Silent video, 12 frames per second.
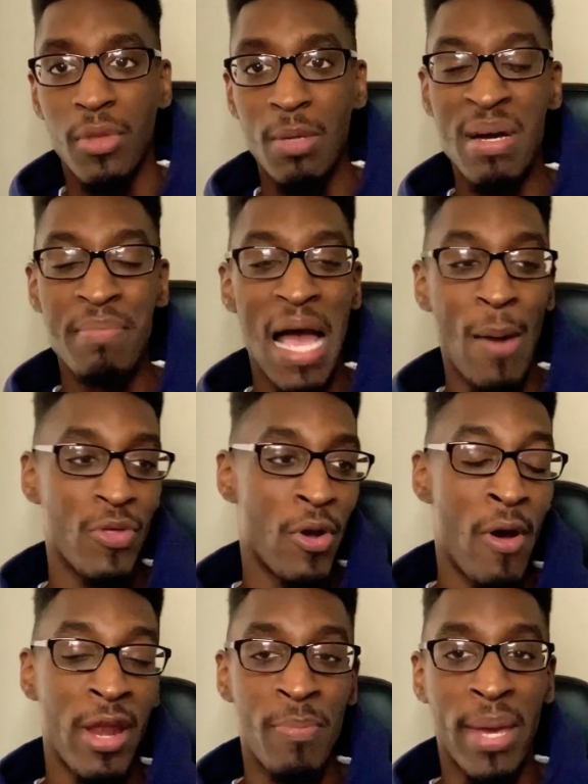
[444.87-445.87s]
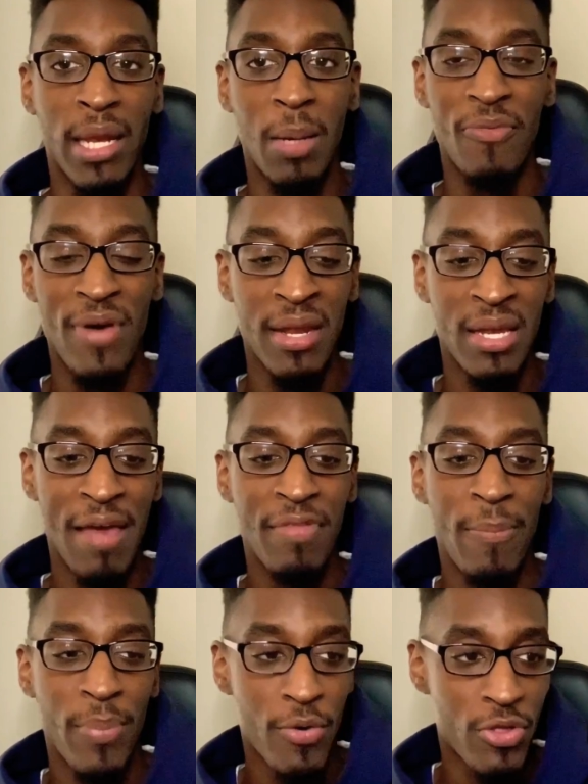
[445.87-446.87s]
My mind was already made up. If I didn't have
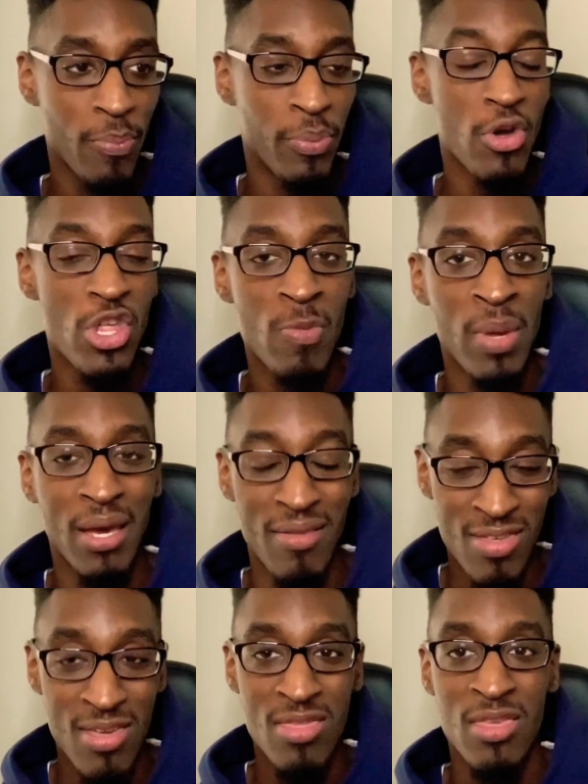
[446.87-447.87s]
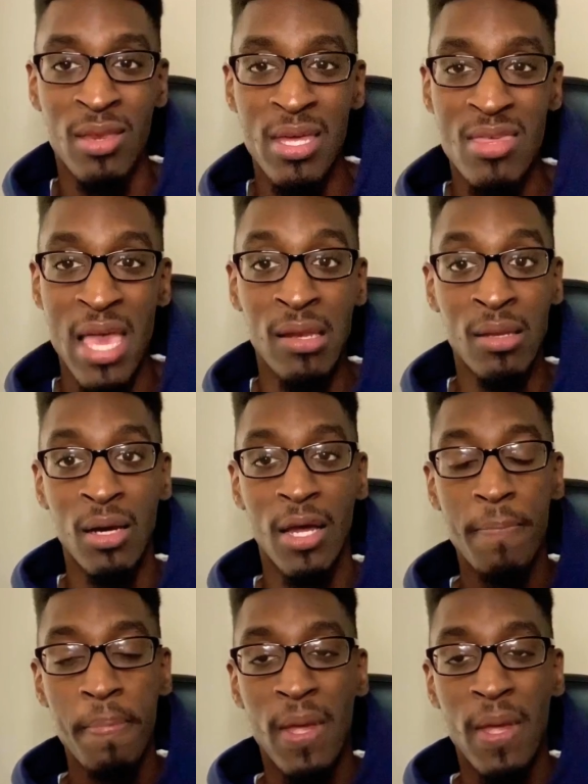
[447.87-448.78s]
that person pushing me consistently saying, look,